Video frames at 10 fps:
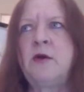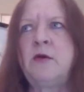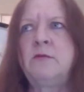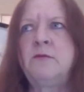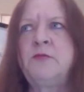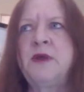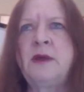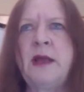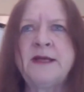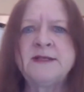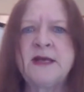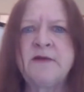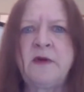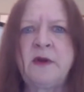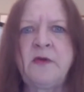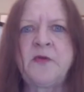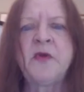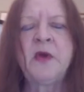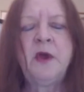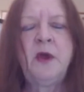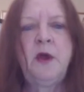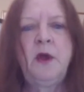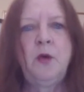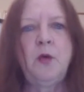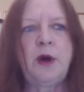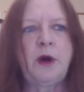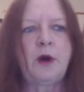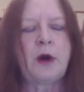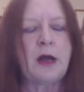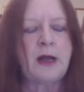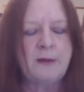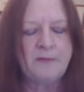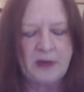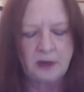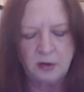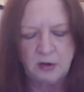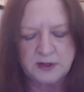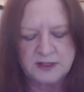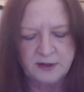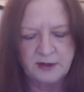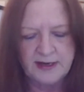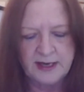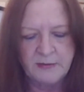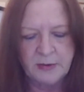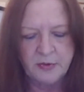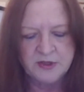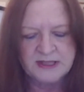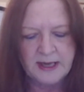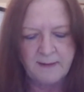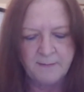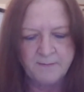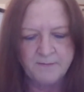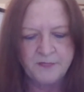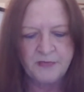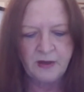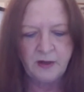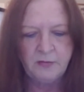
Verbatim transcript: I don't know, mid late seventies, where, um, oh dear, I can't remember his name.